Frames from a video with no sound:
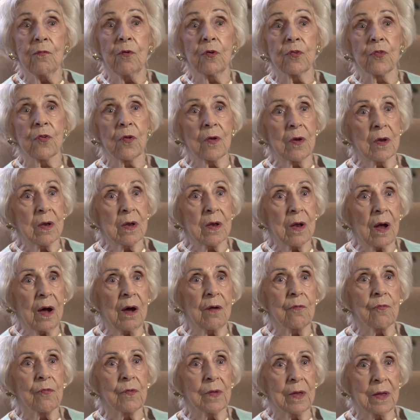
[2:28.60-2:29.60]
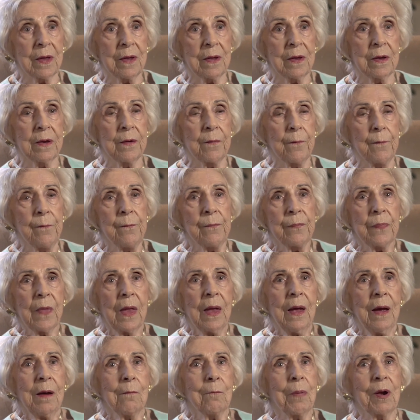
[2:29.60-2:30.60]
was a tough kid.
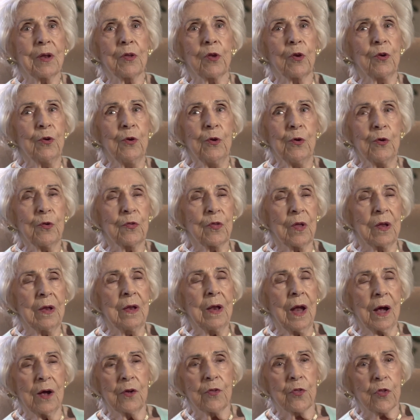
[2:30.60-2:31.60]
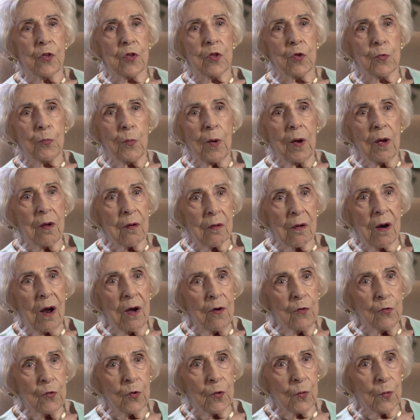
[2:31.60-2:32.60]
But you know, the Nazis were
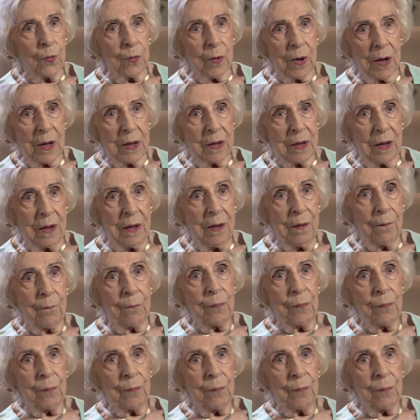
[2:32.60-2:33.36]
around already.